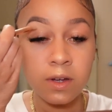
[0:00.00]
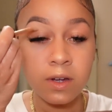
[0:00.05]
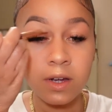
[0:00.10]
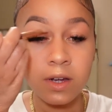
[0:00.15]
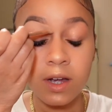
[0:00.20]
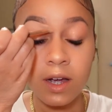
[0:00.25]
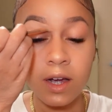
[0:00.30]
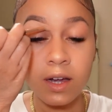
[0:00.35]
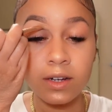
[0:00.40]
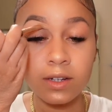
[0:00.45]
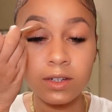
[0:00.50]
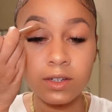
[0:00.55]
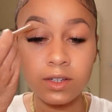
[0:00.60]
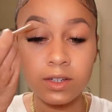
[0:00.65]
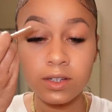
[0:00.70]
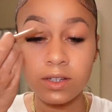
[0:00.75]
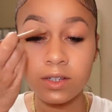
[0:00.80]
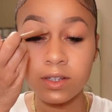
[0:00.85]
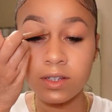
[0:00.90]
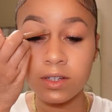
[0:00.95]
Kind of
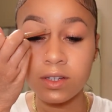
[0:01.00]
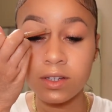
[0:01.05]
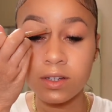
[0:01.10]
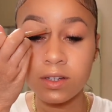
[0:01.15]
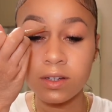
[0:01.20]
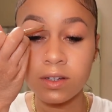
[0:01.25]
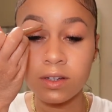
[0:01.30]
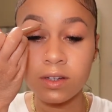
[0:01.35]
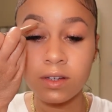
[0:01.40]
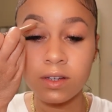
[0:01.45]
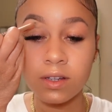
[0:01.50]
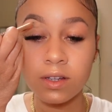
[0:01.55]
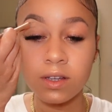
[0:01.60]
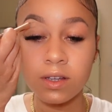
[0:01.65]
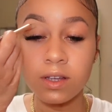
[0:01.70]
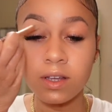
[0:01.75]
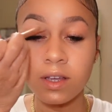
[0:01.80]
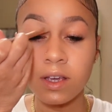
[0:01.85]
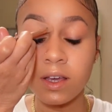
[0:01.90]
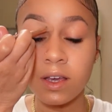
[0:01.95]
just
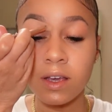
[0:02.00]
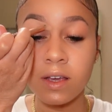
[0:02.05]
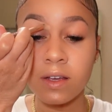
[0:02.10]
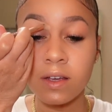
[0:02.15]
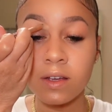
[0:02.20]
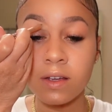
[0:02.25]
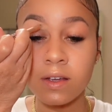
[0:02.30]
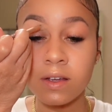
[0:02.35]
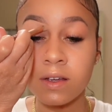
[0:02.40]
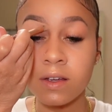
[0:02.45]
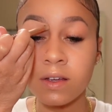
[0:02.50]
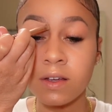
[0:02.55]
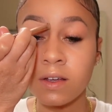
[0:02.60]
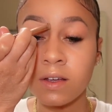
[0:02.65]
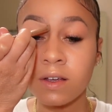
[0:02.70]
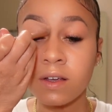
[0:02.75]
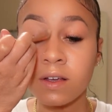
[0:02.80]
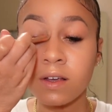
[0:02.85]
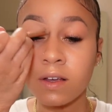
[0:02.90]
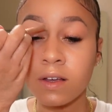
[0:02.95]
get,
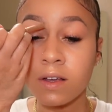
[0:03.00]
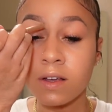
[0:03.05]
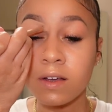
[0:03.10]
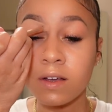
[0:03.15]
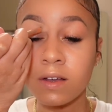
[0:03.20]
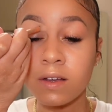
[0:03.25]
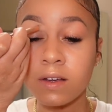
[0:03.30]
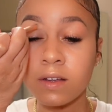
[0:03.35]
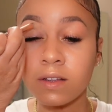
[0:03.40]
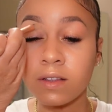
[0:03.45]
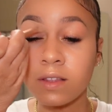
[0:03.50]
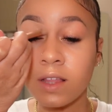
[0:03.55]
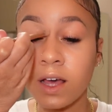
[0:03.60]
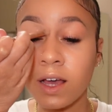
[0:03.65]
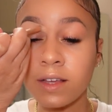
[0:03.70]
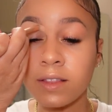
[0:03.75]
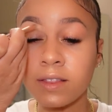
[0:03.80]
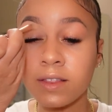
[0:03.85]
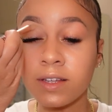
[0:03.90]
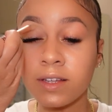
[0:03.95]

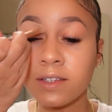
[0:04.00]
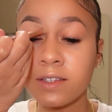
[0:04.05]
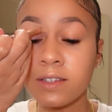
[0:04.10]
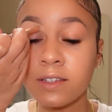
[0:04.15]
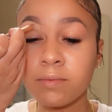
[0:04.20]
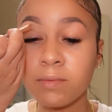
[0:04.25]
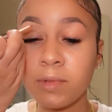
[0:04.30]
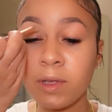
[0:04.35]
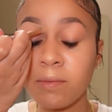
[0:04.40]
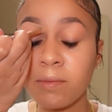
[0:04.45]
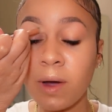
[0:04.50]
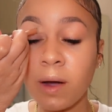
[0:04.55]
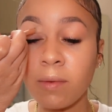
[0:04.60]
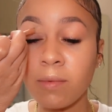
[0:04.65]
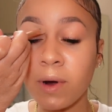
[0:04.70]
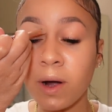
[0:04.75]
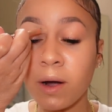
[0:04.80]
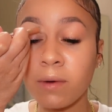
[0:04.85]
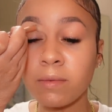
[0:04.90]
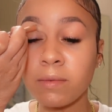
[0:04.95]
like, this be my
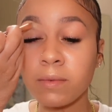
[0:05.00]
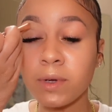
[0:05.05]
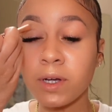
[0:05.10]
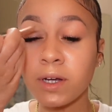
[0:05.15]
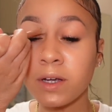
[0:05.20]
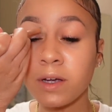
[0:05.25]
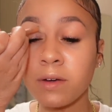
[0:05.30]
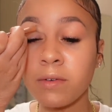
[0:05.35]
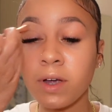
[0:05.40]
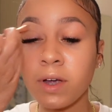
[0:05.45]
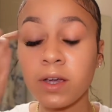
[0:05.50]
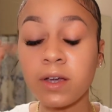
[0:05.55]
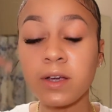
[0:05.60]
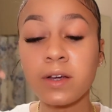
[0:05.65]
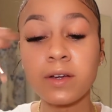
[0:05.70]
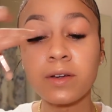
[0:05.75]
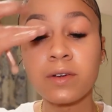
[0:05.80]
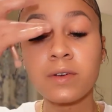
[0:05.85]
problem area right here.